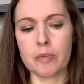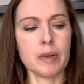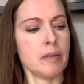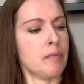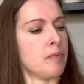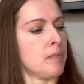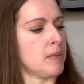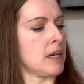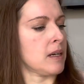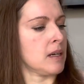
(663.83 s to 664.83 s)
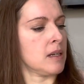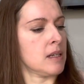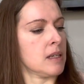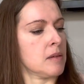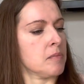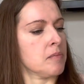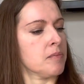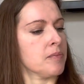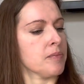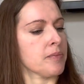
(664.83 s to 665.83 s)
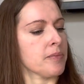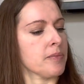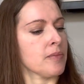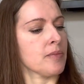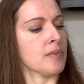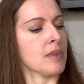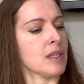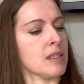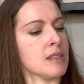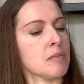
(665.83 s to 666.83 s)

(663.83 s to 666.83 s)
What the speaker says: bit better. It doesn't